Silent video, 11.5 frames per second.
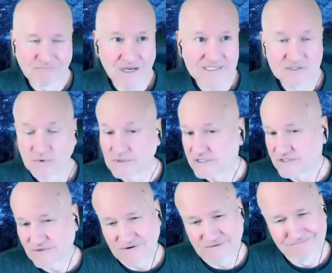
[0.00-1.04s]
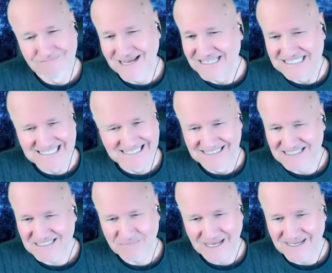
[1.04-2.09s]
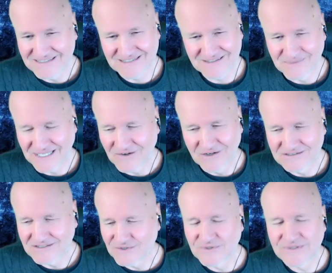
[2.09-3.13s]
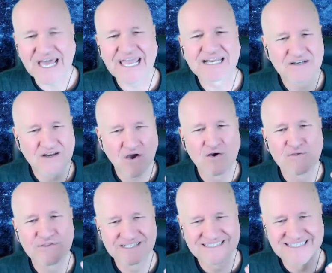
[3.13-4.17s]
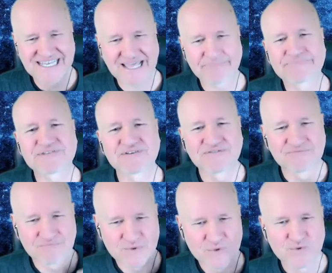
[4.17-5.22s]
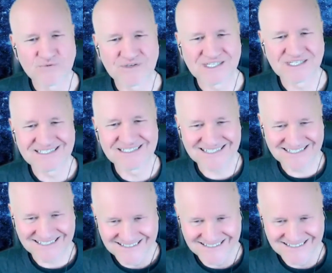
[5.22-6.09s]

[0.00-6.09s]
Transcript: daughters are amazing in this space. Oh my God, do they know the depths of movies and